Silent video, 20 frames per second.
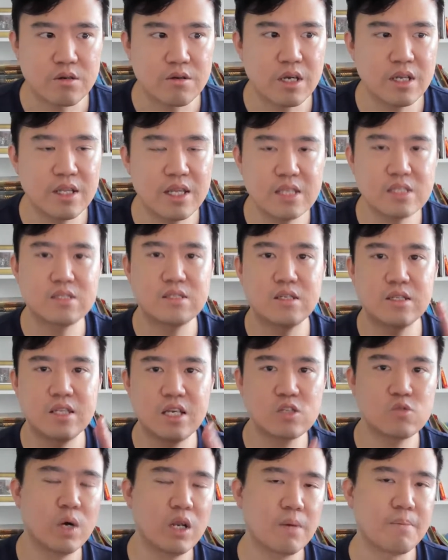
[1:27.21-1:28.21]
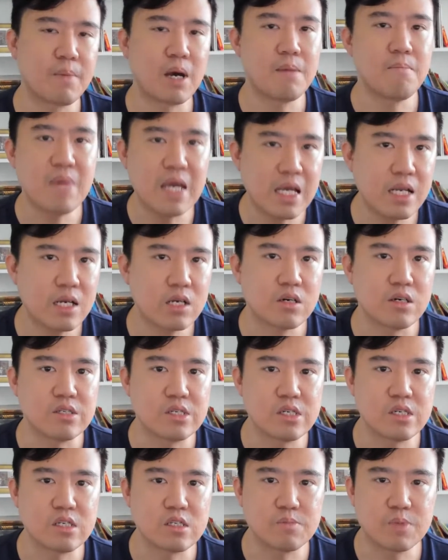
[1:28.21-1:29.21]
Okay, that's one of my main
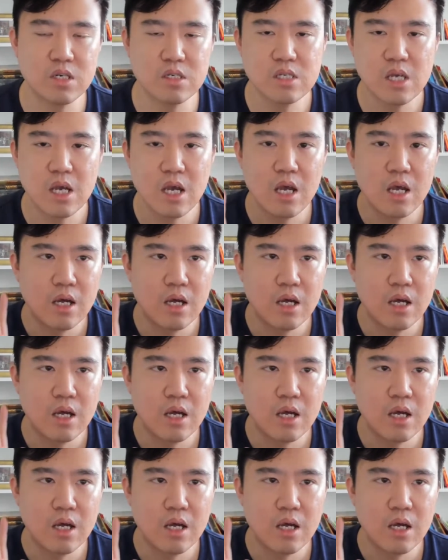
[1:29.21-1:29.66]
concerns, because